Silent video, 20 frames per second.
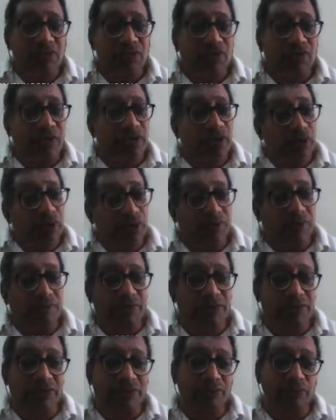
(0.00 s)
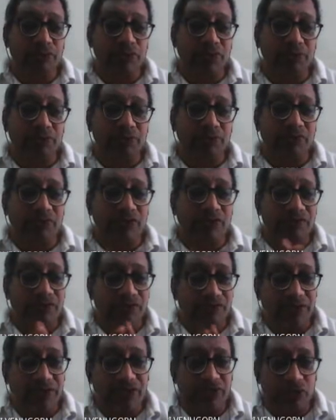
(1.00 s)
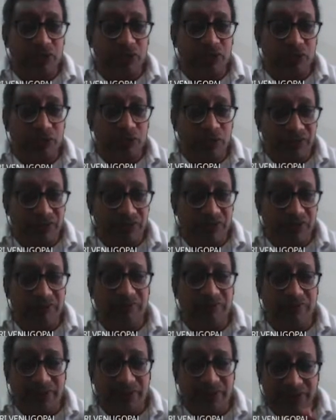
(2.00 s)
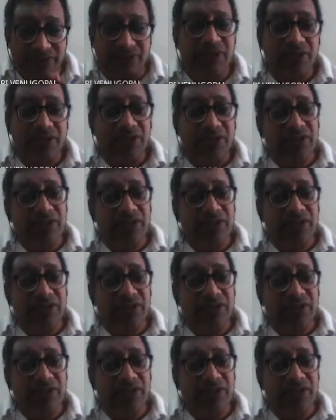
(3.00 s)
For a uniform distribution between 15 to 25 minutes,